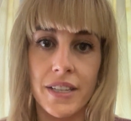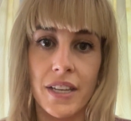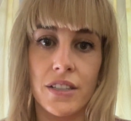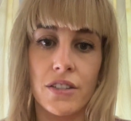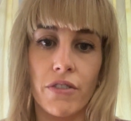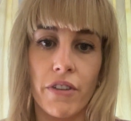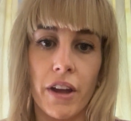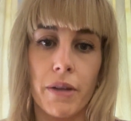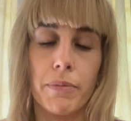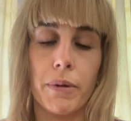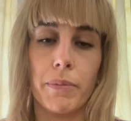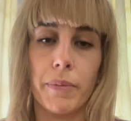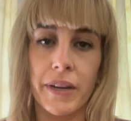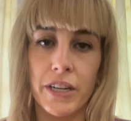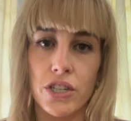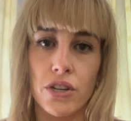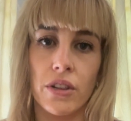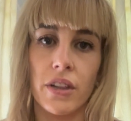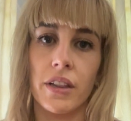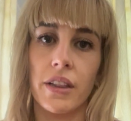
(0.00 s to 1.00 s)
that's great, but make
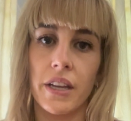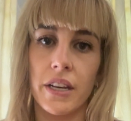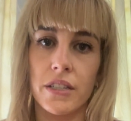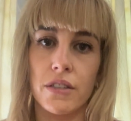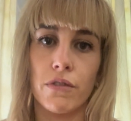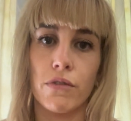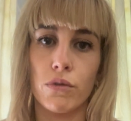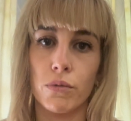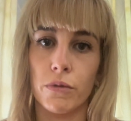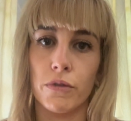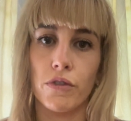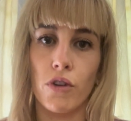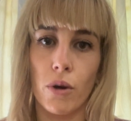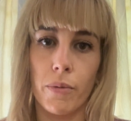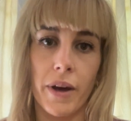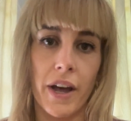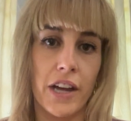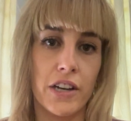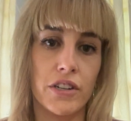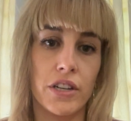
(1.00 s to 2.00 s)
sure that there is a form of
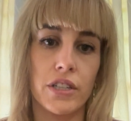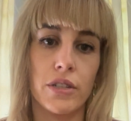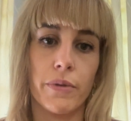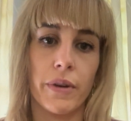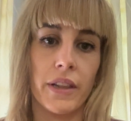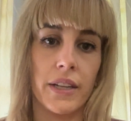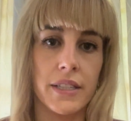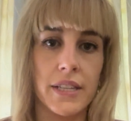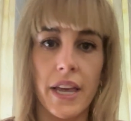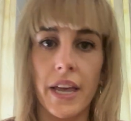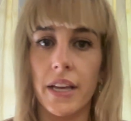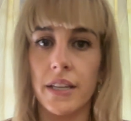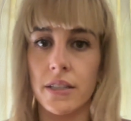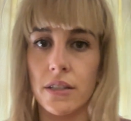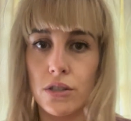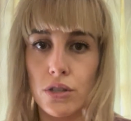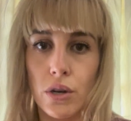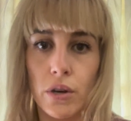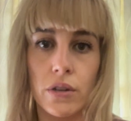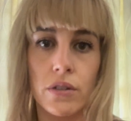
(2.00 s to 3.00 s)
carbohydrates, whether it's eggs
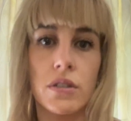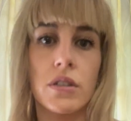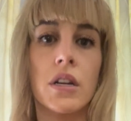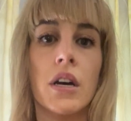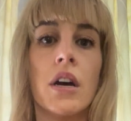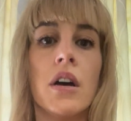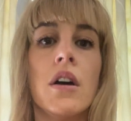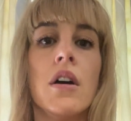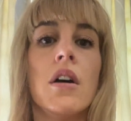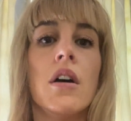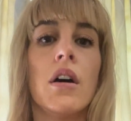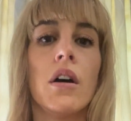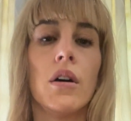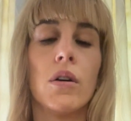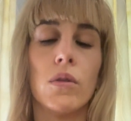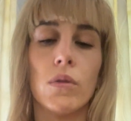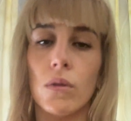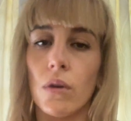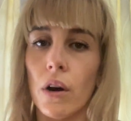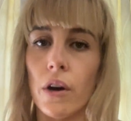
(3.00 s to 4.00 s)
and toast
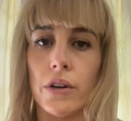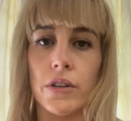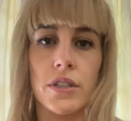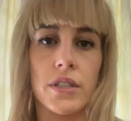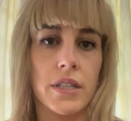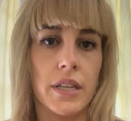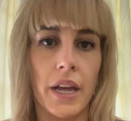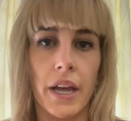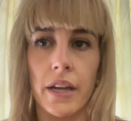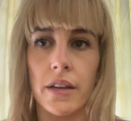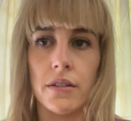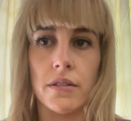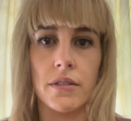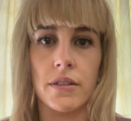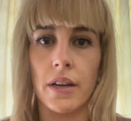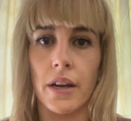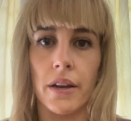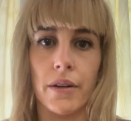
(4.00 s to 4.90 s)
or oats and